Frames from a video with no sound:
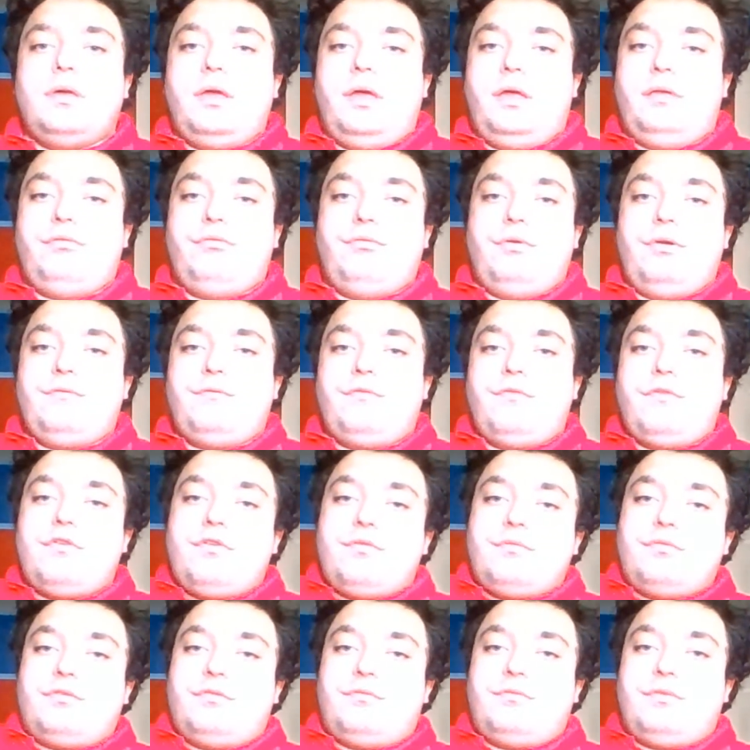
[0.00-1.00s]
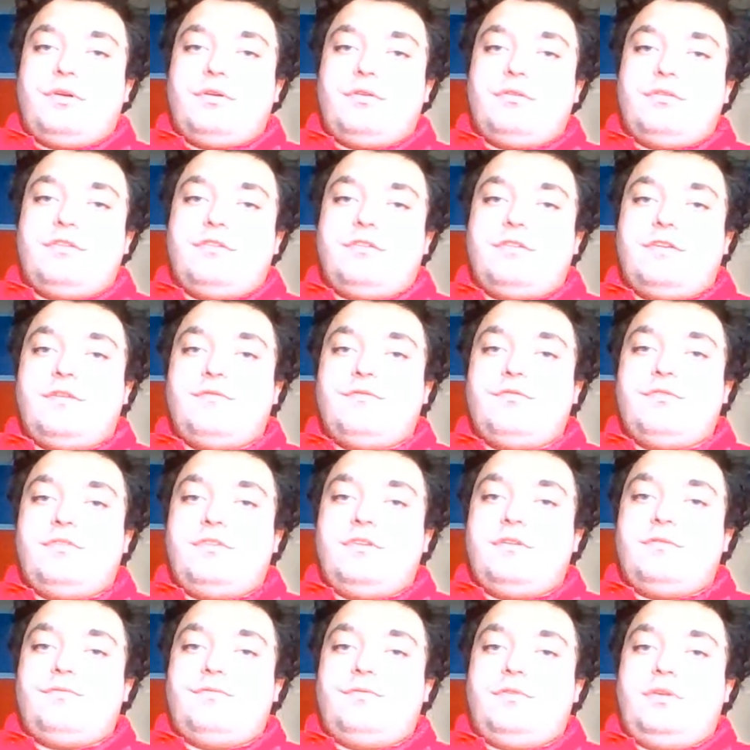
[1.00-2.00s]
And it revolves around several
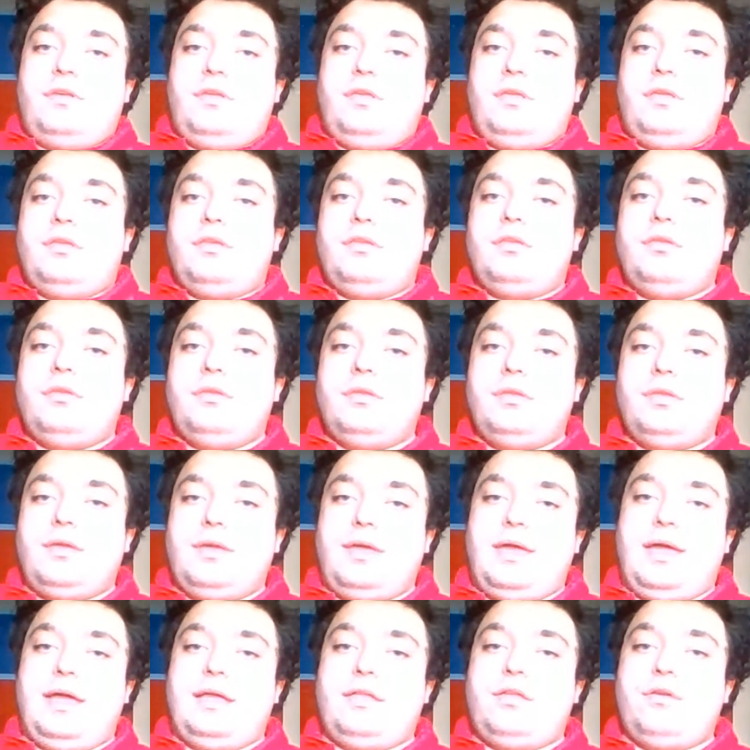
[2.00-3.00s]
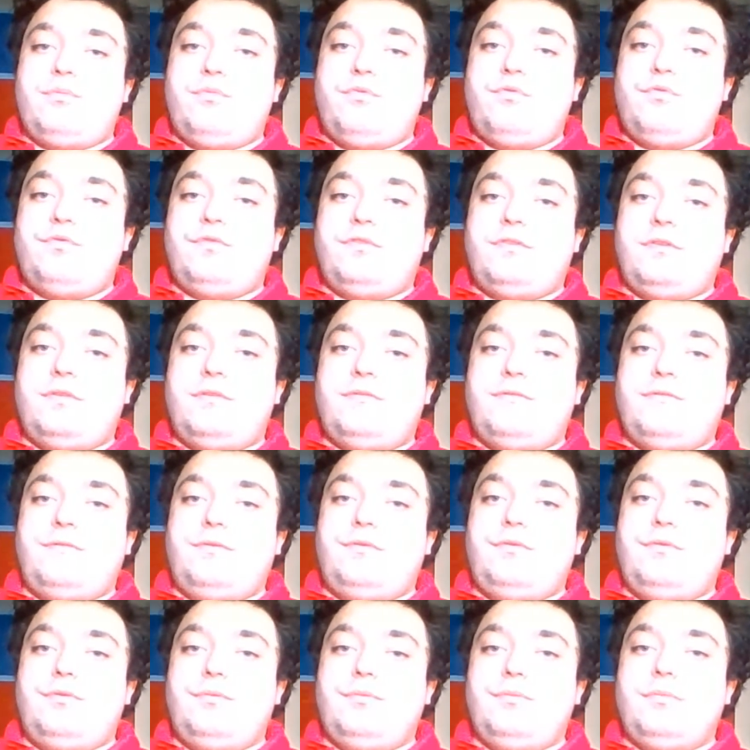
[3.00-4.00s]
different animals in the
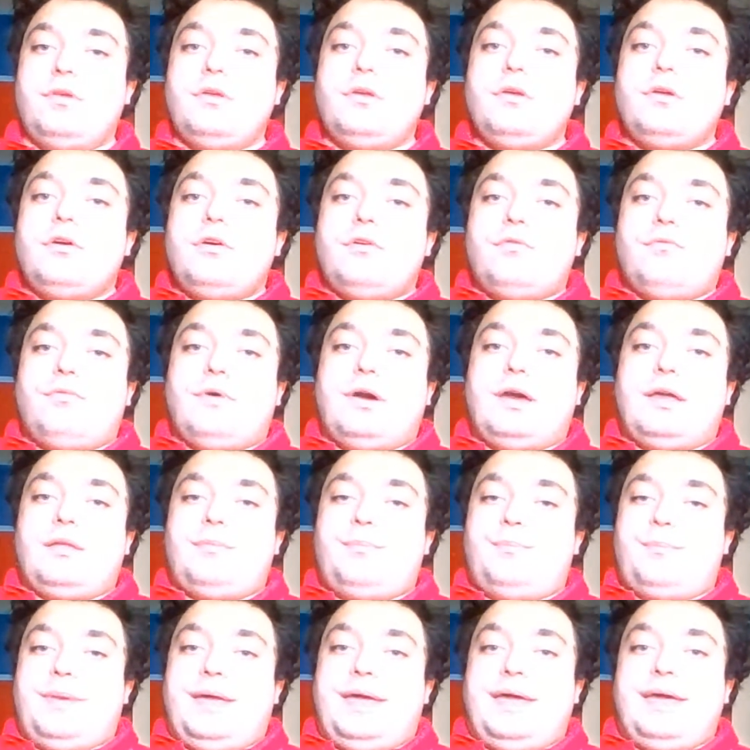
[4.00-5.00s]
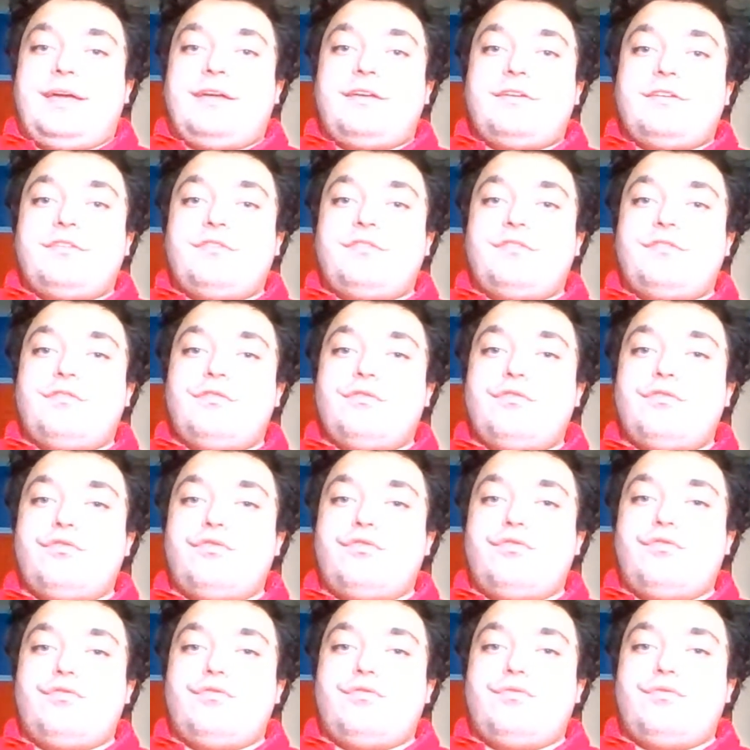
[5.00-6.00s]
film, like Max,
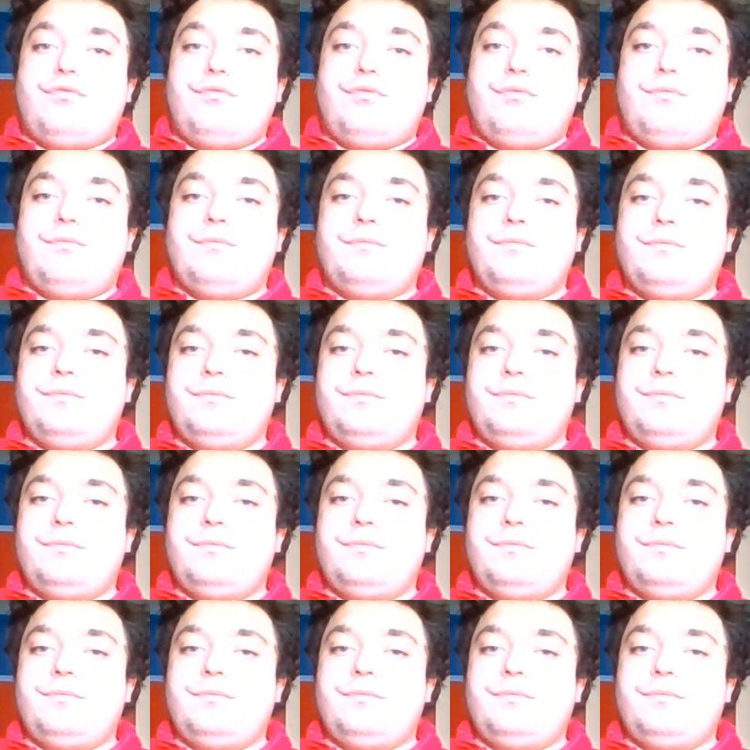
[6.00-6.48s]
who